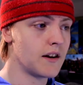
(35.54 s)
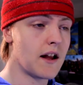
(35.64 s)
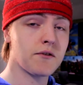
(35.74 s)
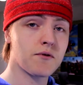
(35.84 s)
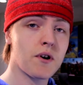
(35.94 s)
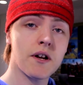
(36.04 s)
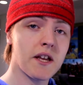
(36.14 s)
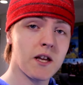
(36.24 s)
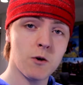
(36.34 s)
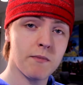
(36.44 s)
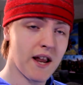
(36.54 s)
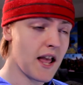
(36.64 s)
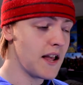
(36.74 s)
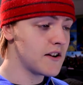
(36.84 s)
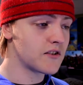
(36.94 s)
Now, drawing a human
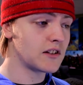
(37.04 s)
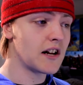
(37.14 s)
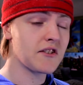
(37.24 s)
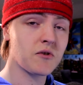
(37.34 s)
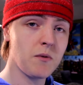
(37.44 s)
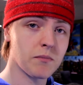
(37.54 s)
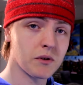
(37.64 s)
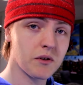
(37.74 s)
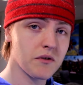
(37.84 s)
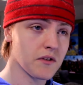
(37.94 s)
head is a lot simpler